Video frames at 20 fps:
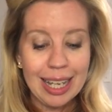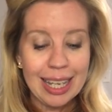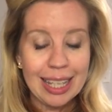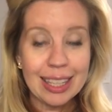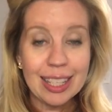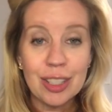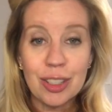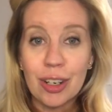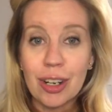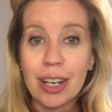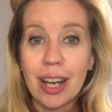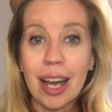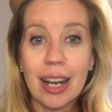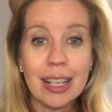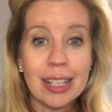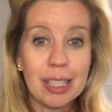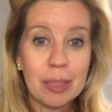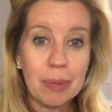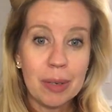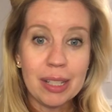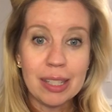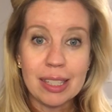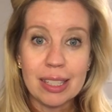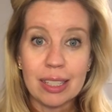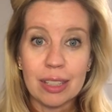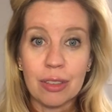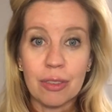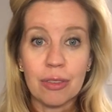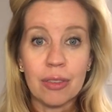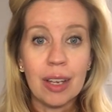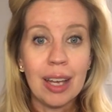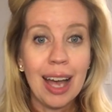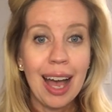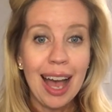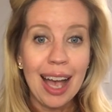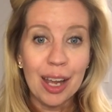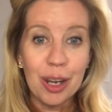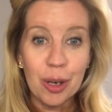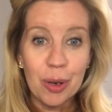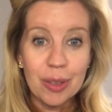These are not expensive.
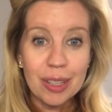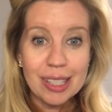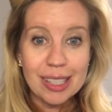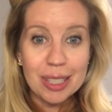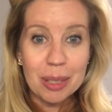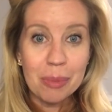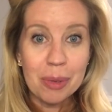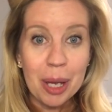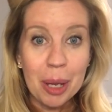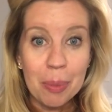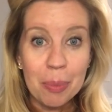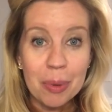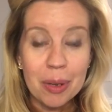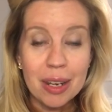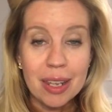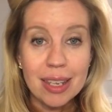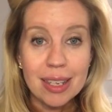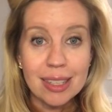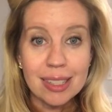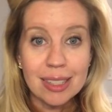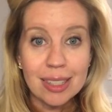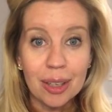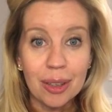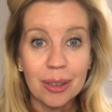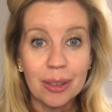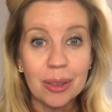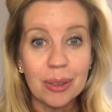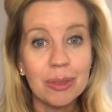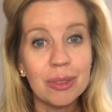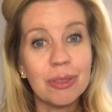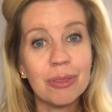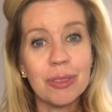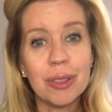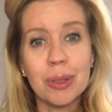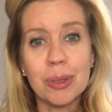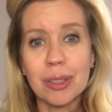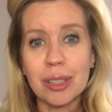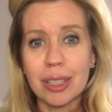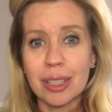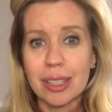I know that some companies sell their own
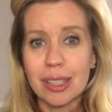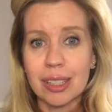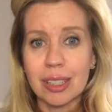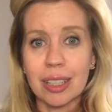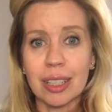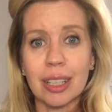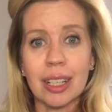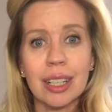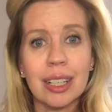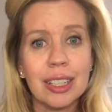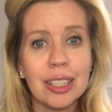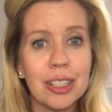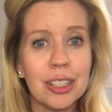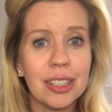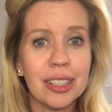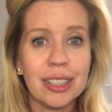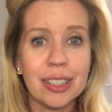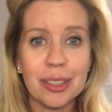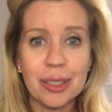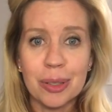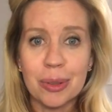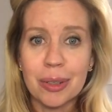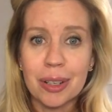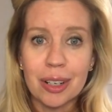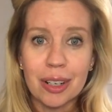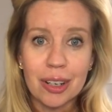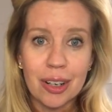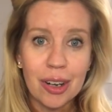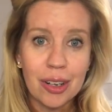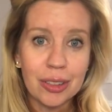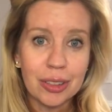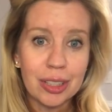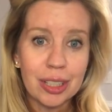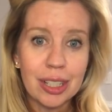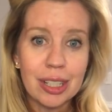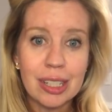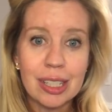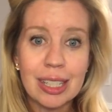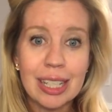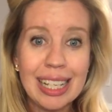diffusers and they're $100 or
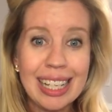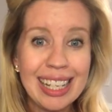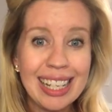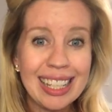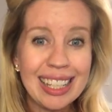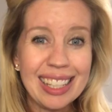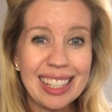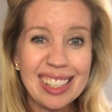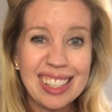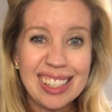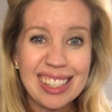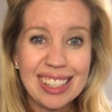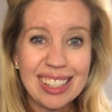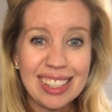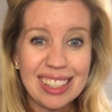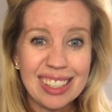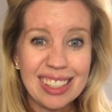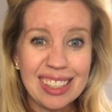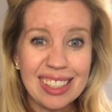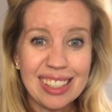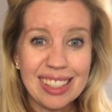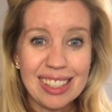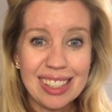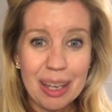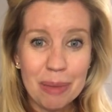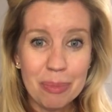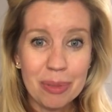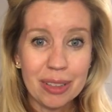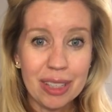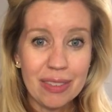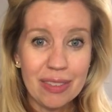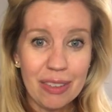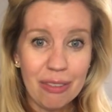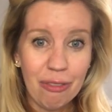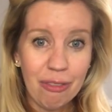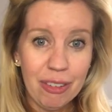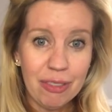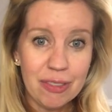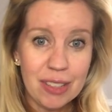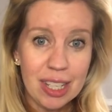$200. This is, I believe,
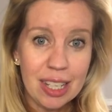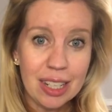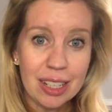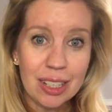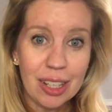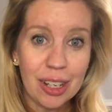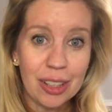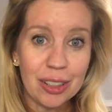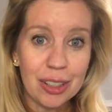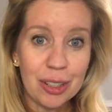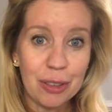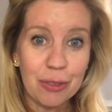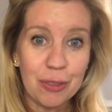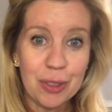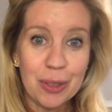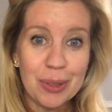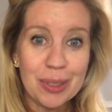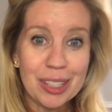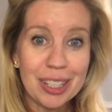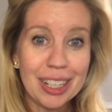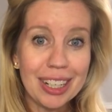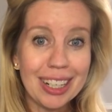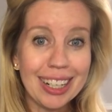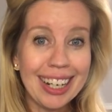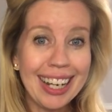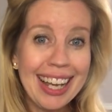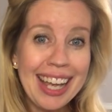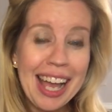a $15 diffuser.